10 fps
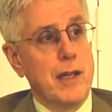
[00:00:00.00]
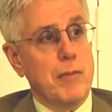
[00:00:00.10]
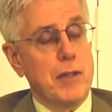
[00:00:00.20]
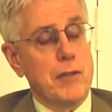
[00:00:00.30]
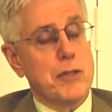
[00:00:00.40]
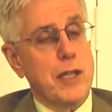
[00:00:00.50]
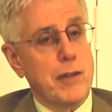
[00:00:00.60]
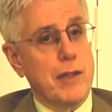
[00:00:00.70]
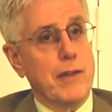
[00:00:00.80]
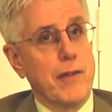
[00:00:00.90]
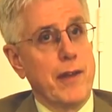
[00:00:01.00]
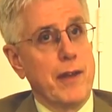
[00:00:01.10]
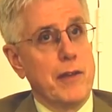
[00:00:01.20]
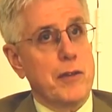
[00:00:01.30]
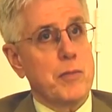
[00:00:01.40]
But you said that
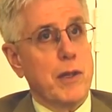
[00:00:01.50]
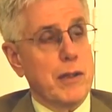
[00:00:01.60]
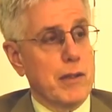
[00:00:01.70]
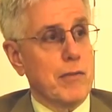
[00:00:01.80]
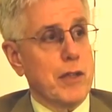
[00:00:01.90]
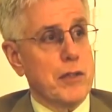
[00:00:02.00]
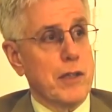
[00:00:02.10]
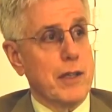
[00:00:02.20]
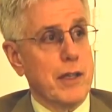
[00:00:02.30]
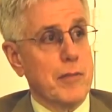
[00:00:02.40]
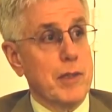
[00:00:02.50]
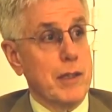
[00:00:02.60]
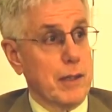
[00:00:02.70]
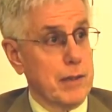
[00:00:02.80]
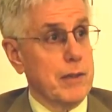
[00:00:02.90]
you expected the Russian economy
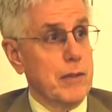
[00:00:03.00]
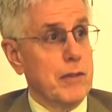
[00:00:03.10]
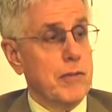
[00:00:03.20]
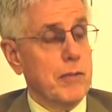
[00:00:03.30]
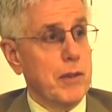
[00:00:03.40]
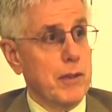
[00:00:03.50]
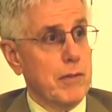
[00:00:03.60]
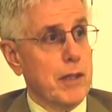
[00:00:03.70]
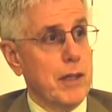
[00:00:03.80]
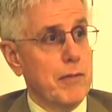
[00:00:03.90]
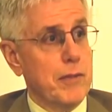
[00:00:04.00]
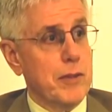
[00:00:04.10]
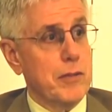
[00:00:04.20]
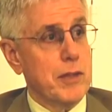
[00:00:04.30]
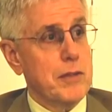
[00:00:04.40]
to continue to recover in
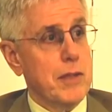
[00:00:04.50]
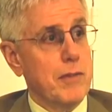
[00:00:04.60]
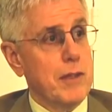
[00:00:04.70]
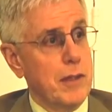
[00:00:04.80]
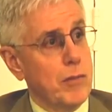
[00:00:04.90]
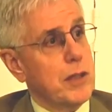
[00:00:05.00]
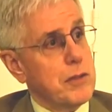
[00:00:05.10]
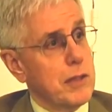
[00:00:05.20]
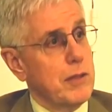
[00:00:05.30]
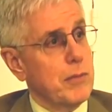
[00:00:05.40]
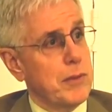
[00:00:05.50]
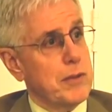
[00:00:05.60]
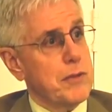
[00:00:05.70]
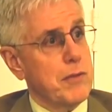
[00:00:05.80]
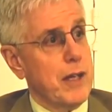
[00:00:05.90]
2017. What's the importance of